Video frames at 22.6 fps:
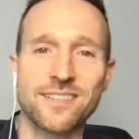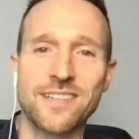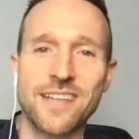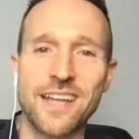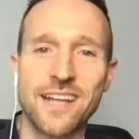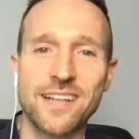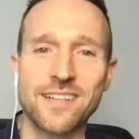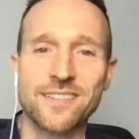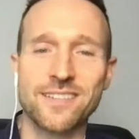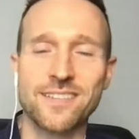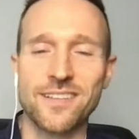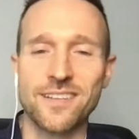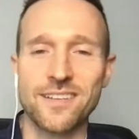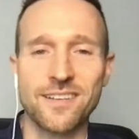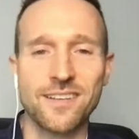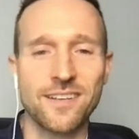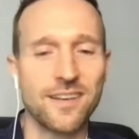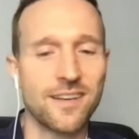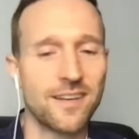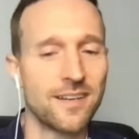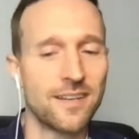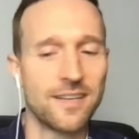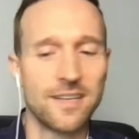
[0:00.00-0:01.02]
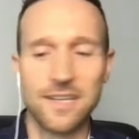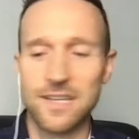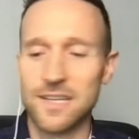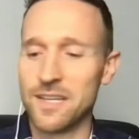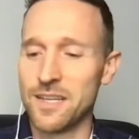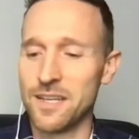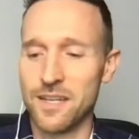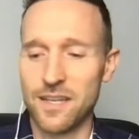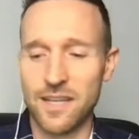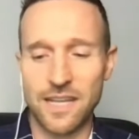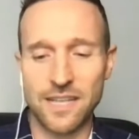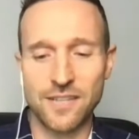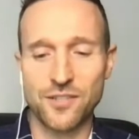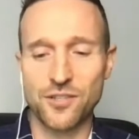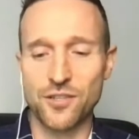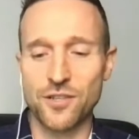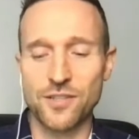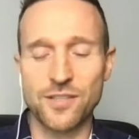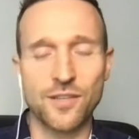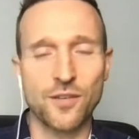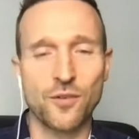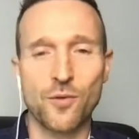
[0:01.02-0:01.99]
of Texas states and uh,
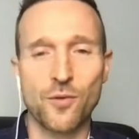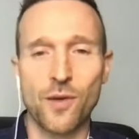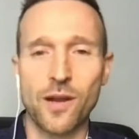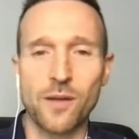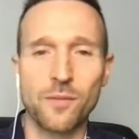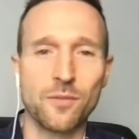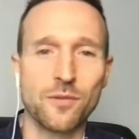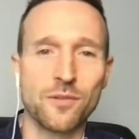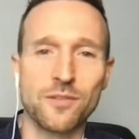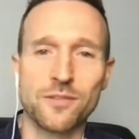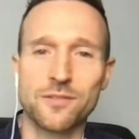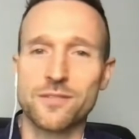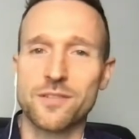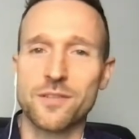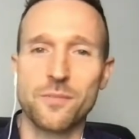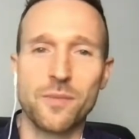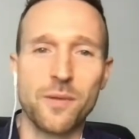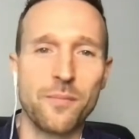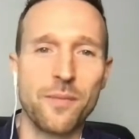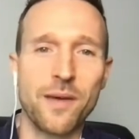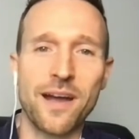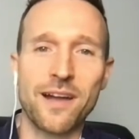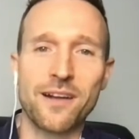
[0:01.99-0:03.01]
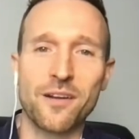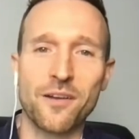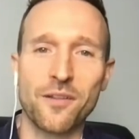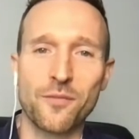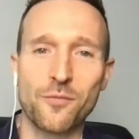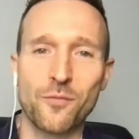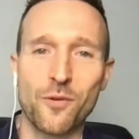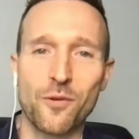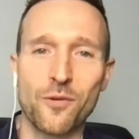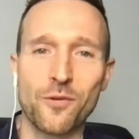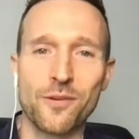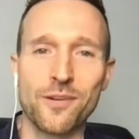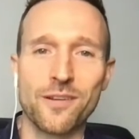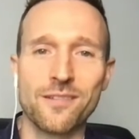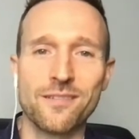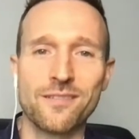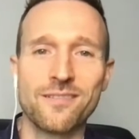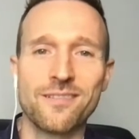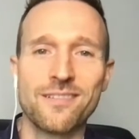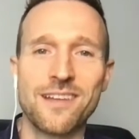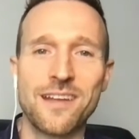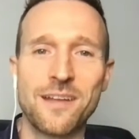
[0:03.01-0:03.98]
it's just incredible to be back on the
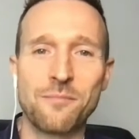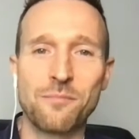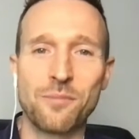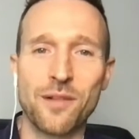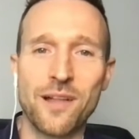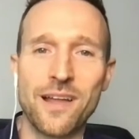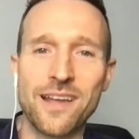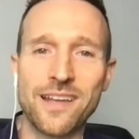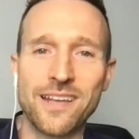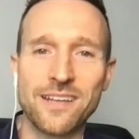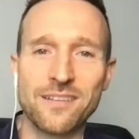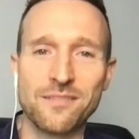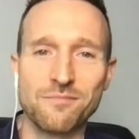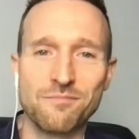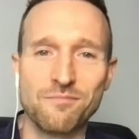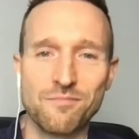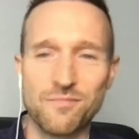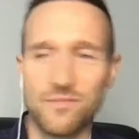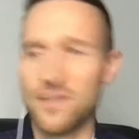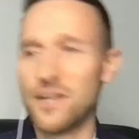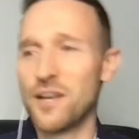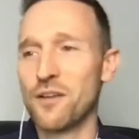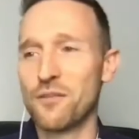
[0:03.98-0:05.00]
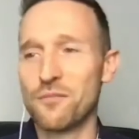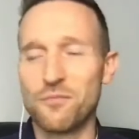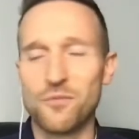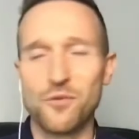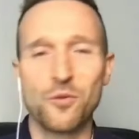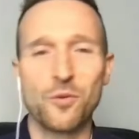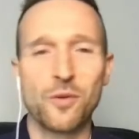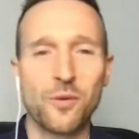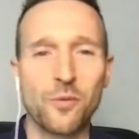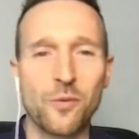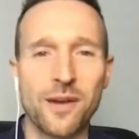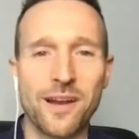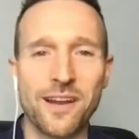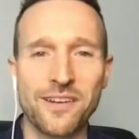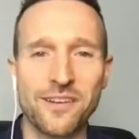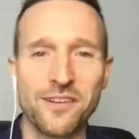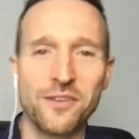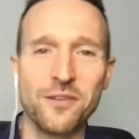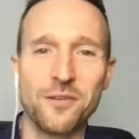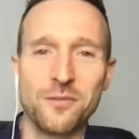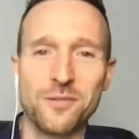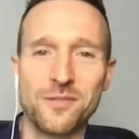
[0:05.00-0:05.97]
road and and playing and you know
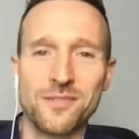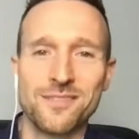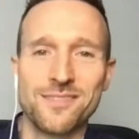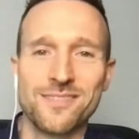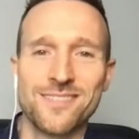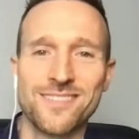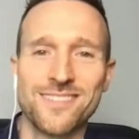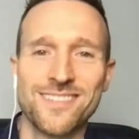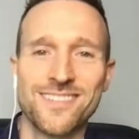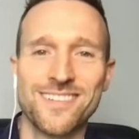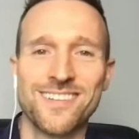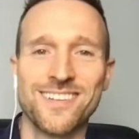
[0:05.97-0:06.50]
doing what I do.